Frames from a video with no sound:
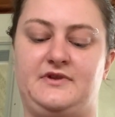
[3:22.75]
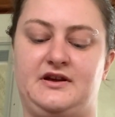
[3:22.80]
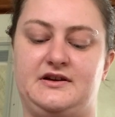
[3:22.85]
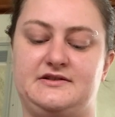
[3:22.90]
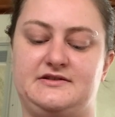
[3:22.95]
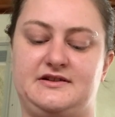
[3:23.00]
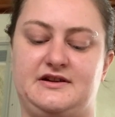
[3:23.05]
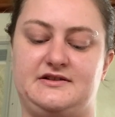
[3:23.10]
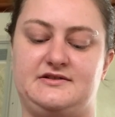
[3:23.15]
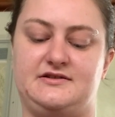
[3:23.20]

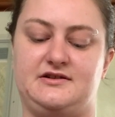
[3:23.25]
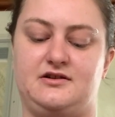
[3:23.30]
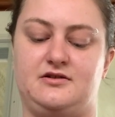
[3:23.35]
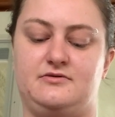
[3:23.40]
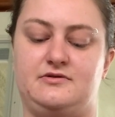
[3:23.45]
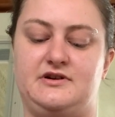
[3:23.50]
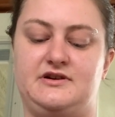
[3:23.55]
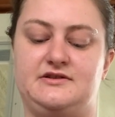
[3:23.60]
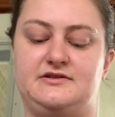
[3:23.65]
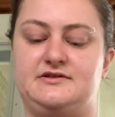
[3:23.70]
because that's
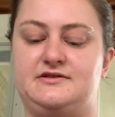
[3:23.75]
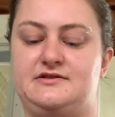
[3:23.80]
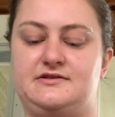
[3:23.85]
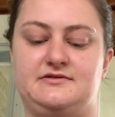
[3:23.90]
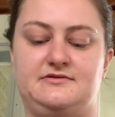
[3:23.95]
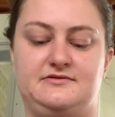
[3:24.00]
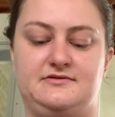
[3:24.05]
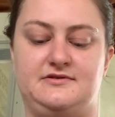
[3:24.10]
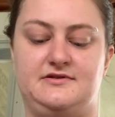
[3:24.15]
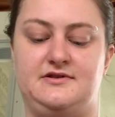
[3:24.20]
always
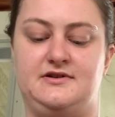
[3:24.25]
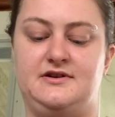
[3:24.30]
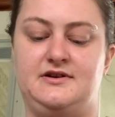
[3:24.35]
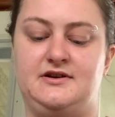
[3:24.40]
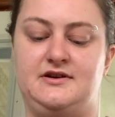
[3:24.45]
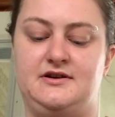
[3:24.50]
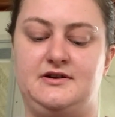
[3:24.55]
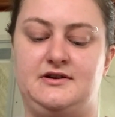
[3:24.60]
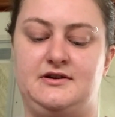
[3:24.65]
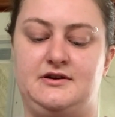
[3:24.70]

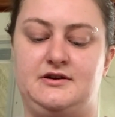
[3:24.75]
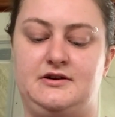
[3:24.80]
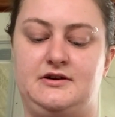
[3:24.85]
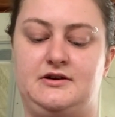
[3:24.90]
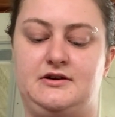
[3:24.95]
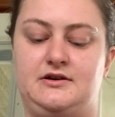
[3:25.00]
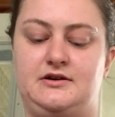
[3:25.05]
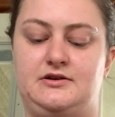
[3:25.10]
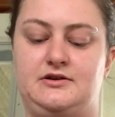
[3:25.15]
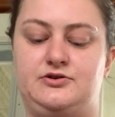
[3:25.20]

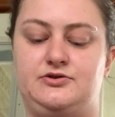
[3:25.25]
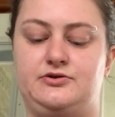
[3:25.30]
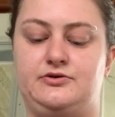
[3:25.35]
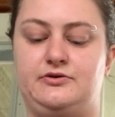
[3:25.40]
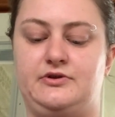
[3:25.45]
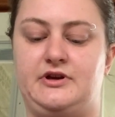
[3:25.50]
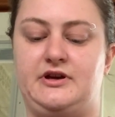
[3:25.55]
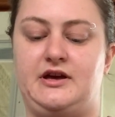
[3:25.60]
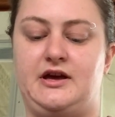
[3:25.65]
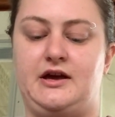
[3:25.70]

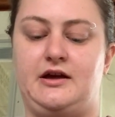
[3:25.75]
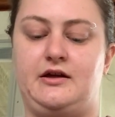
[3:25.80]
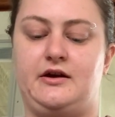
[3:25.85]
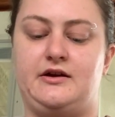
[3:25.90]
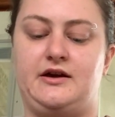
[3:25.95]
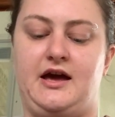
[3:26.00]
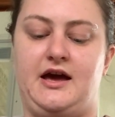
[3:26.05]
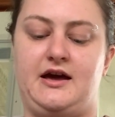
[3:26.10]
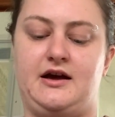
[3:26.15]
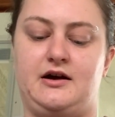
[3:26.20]
truly
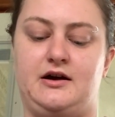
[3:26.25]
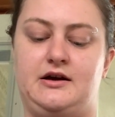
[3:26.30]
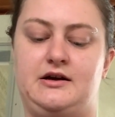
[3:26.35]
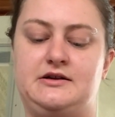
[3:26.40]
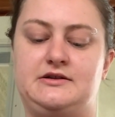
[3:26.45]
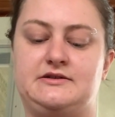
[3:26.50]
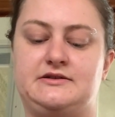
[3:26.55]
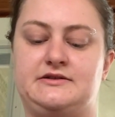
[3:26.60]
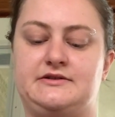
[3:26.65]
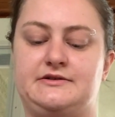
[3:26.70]

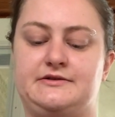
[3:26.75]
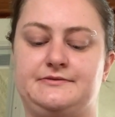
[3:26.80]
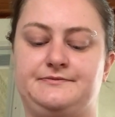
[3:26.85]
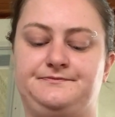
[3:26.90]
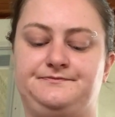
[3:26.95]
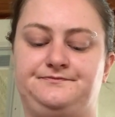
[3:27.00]
chaos.